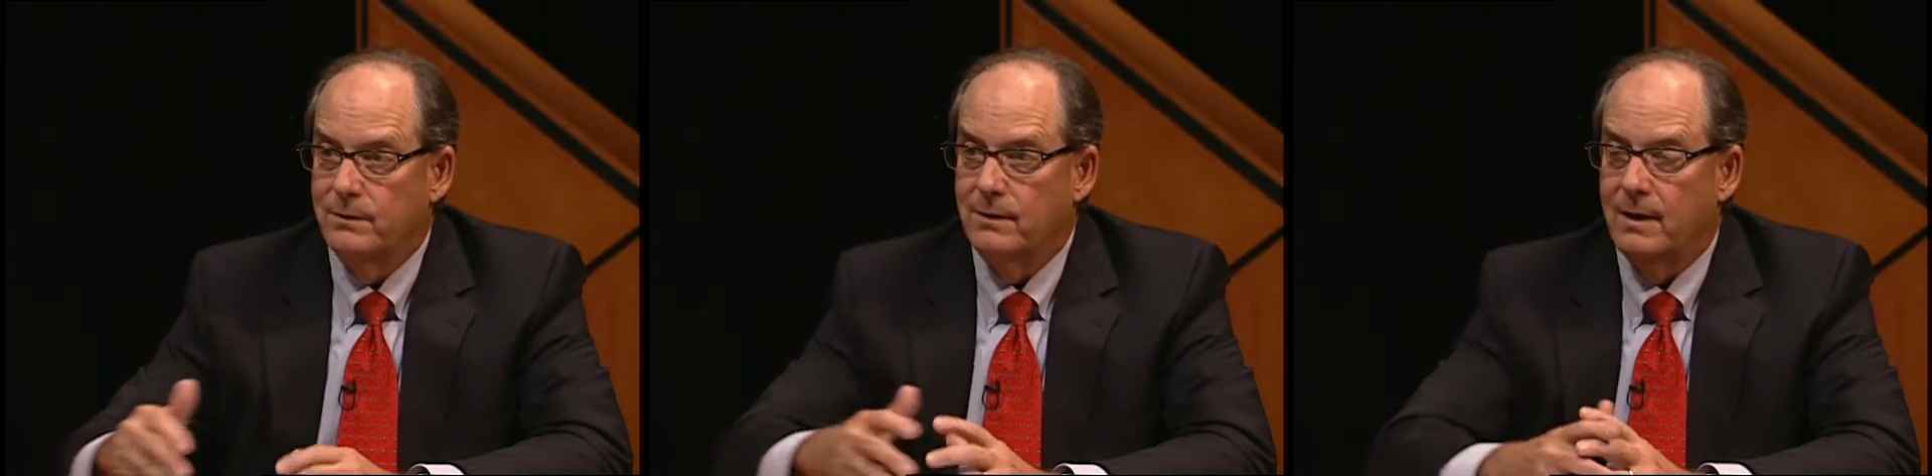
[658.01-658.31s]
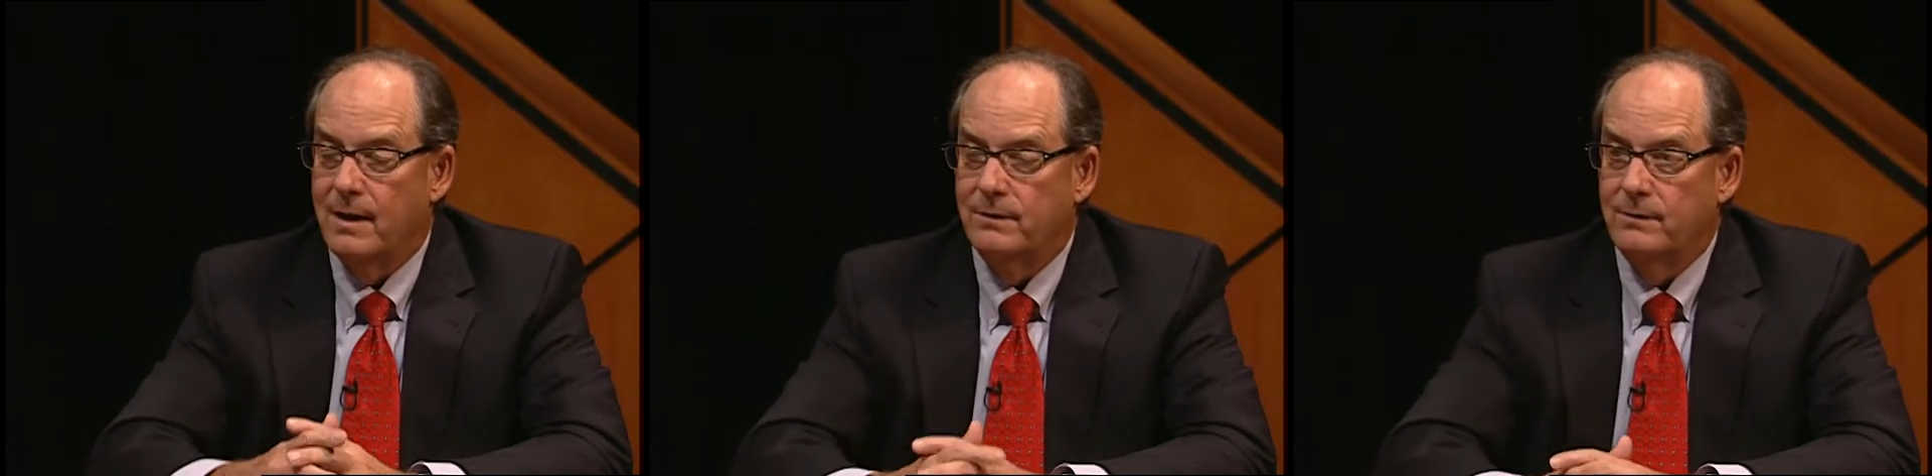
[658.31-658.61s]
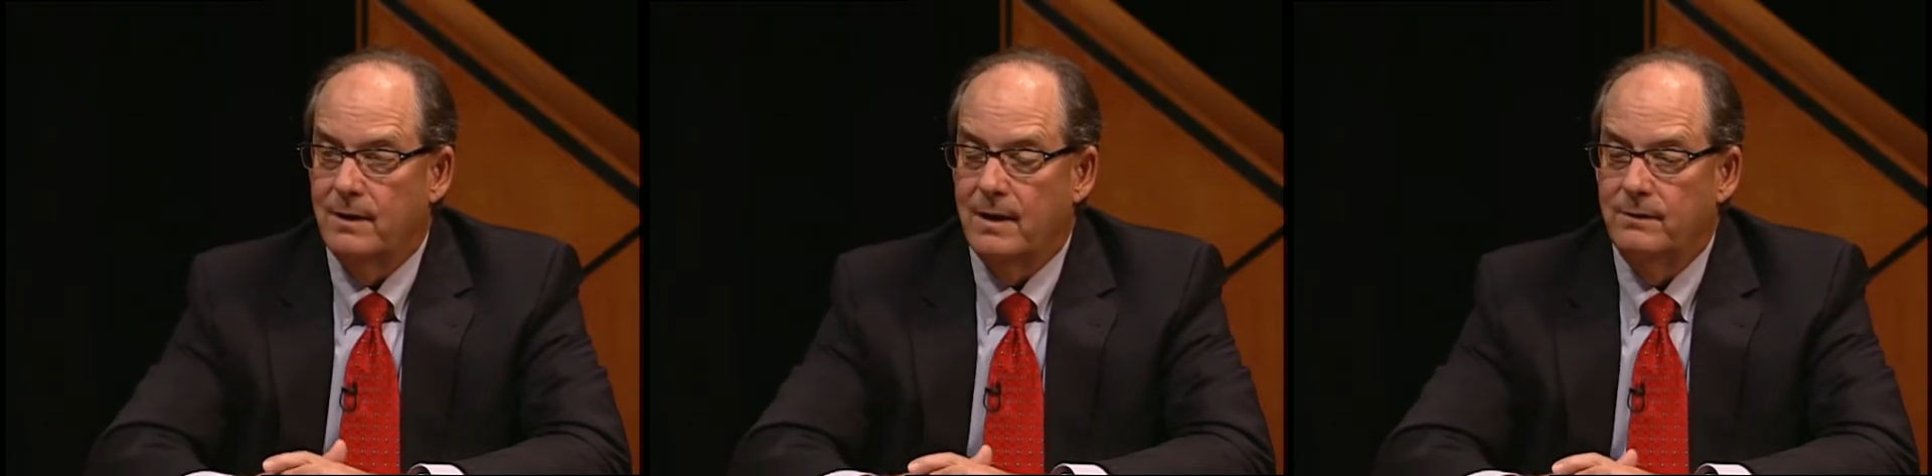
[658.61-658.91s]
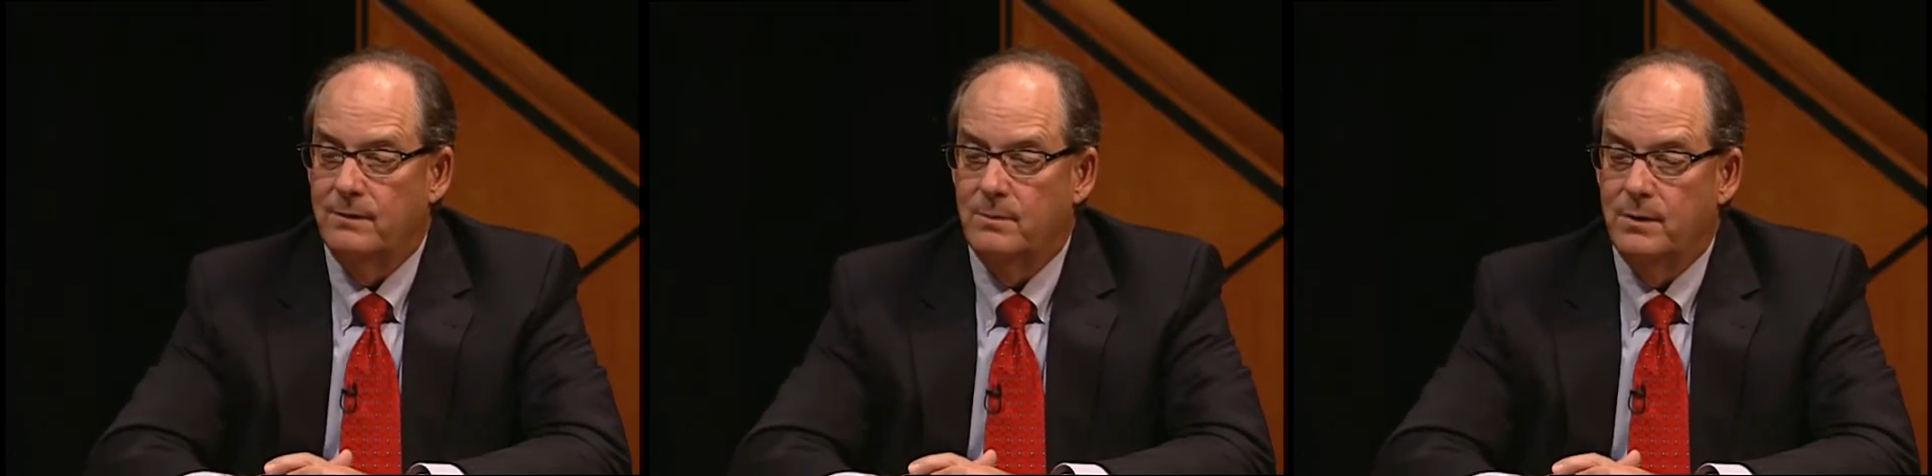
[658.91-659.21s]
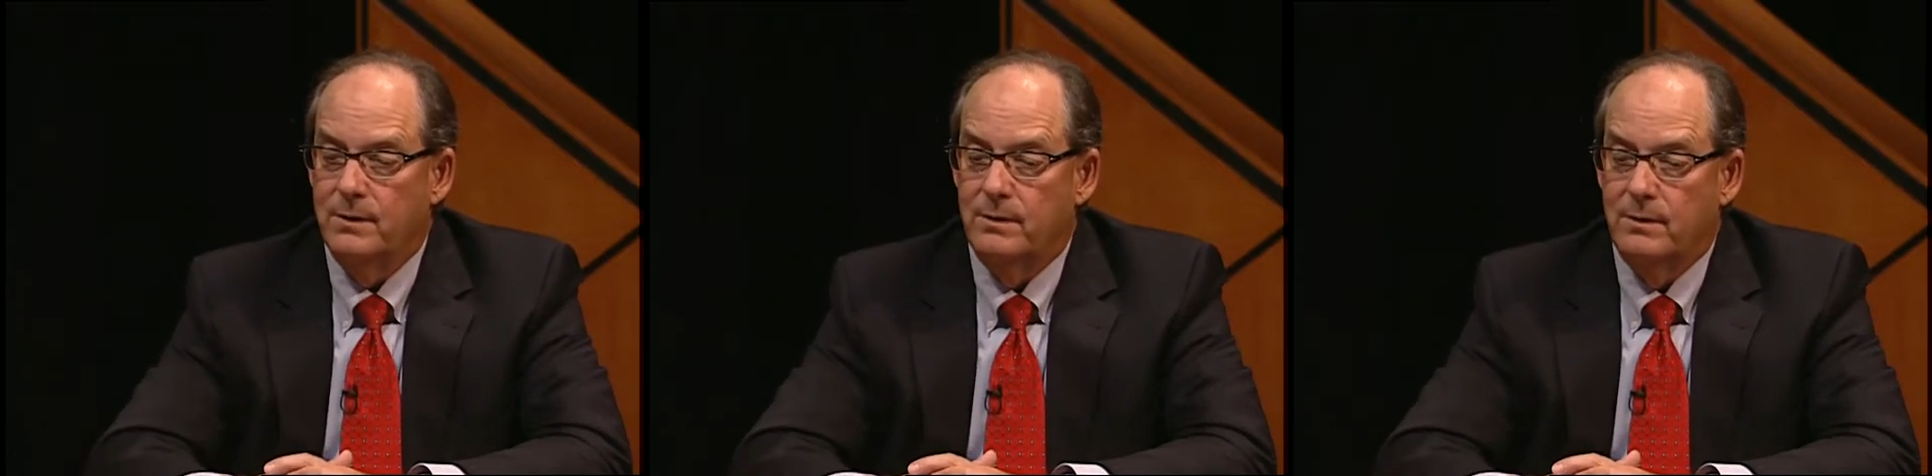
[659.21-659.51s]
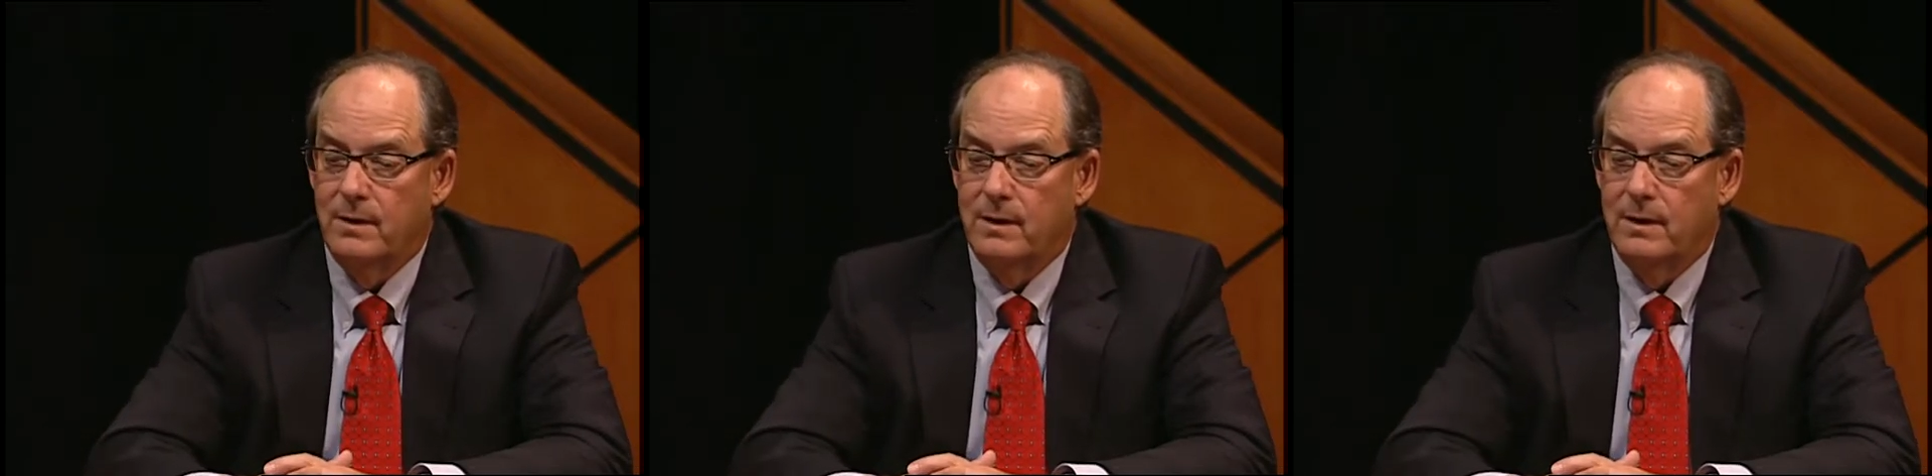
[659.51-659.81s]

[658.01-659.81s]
as the bill